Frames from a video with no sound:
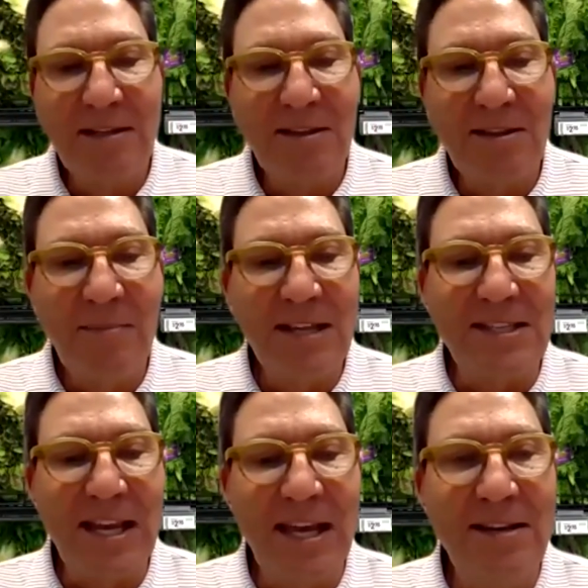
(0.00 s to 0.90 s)
The man
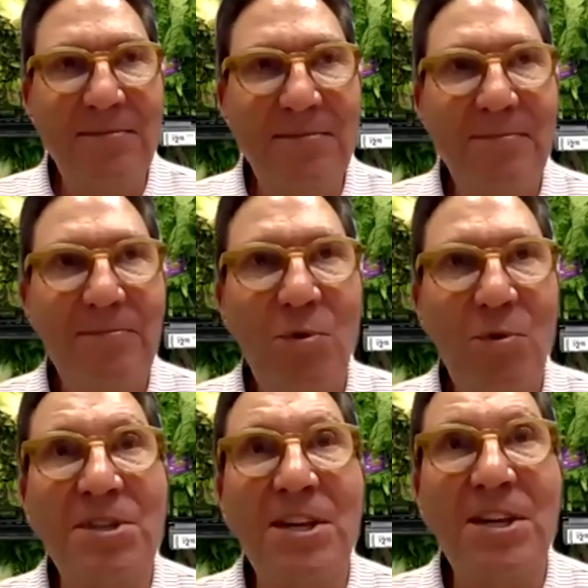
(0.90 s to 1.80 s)
said,
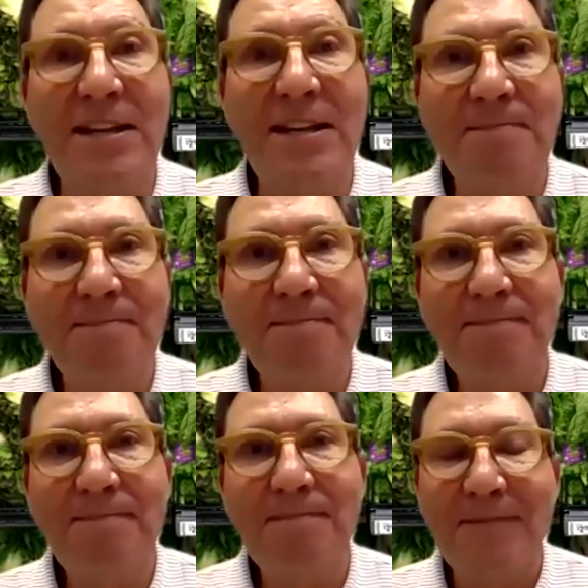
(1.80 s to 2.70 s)
We'll see.
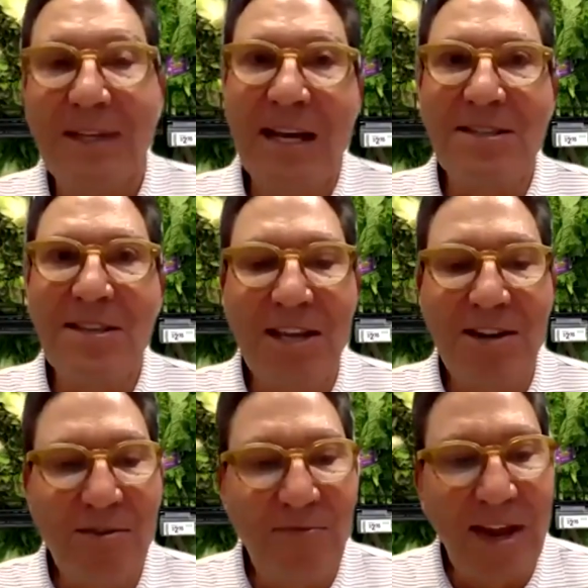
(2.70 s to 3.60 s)
And that's the
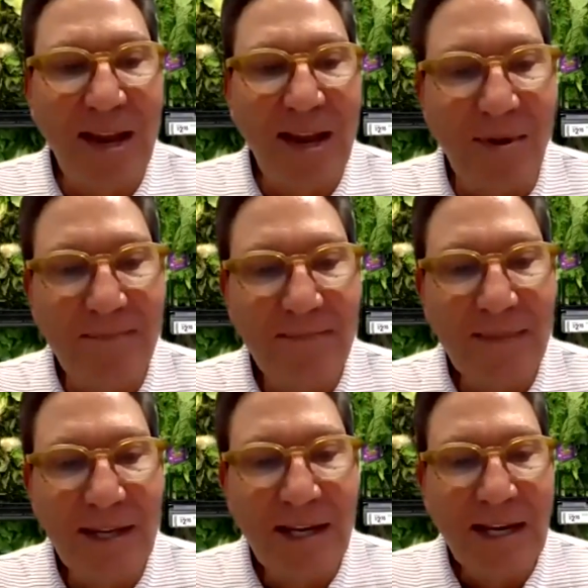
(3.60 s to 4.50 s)
end of the fable.
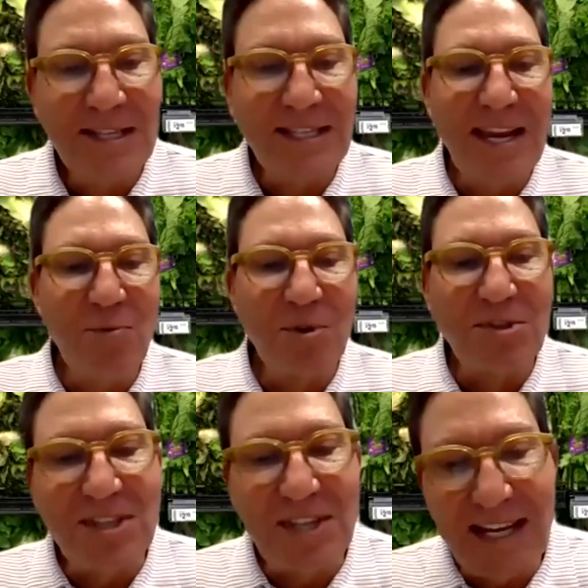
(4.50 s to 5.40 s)
Saying we'll
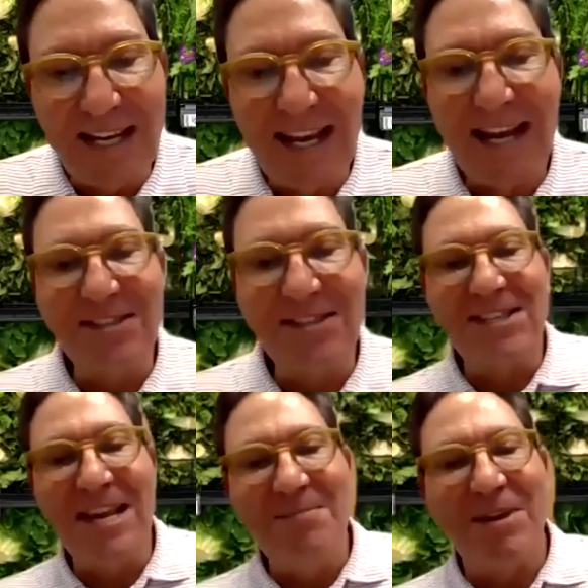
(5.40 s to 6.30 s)
see has the
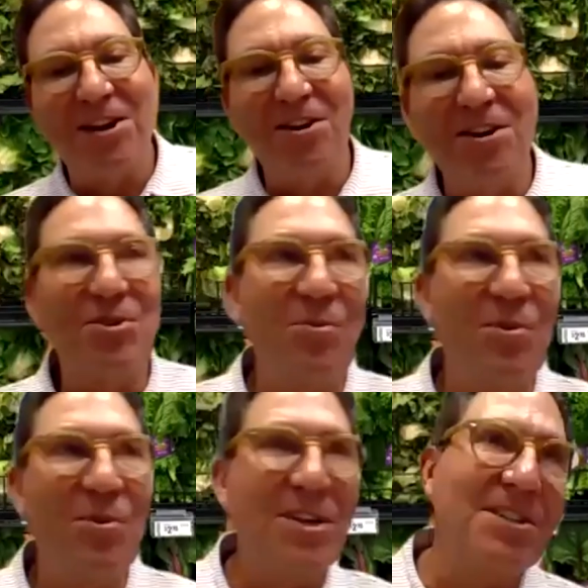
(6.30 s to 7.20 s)
same
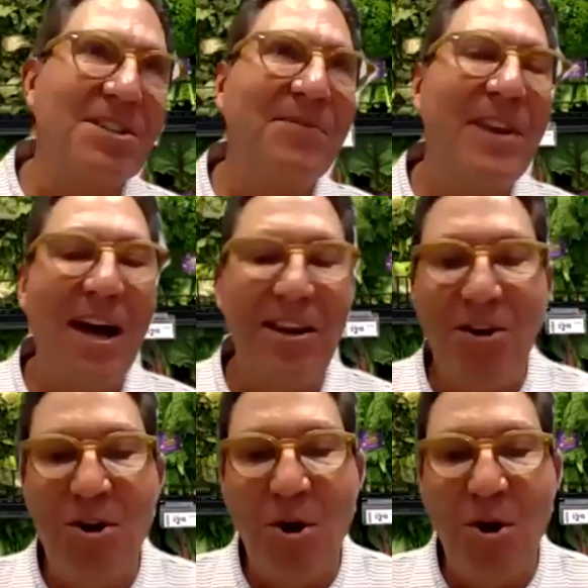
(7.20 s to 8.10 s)
characteristics of not
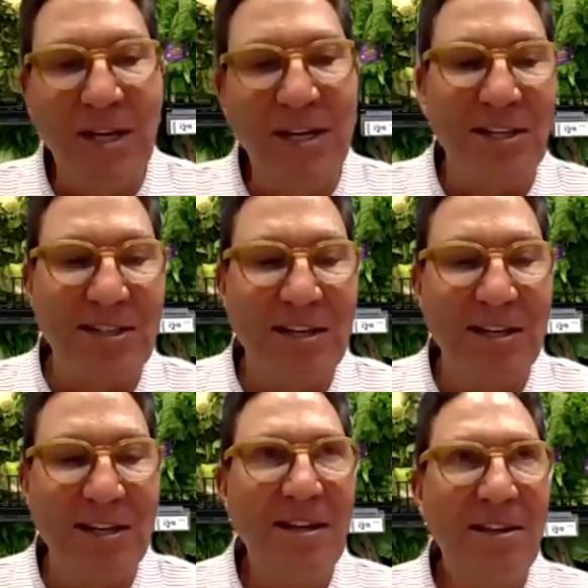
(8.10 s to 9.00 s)
knowingness
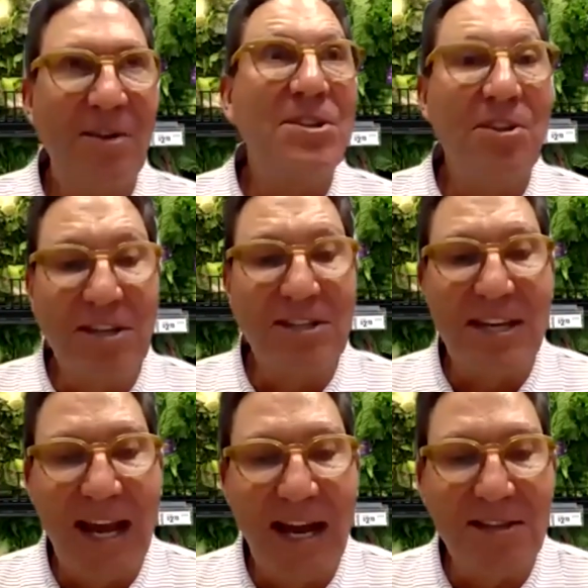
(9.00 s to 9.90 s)
that
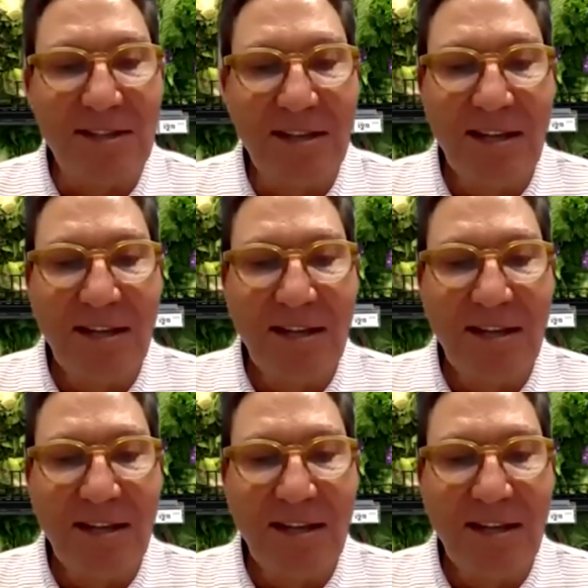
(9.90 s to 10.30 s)
resiliency has.